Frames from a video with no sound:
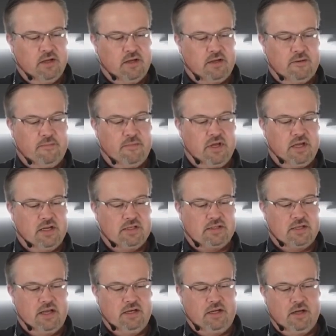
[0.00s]
It
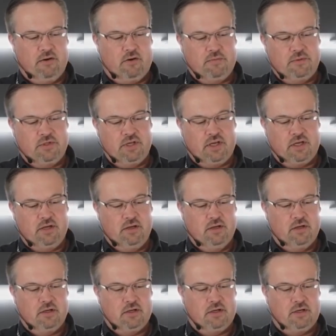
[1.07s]
is NK Optic
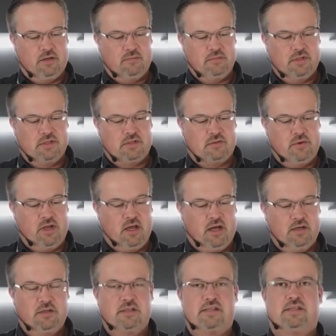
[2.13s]

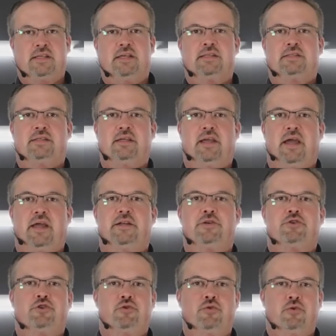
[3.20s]
360
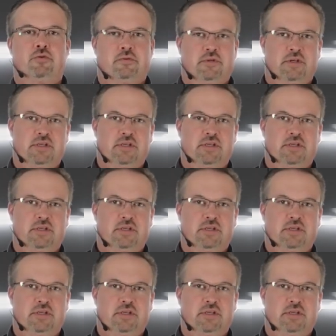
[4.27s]
N2.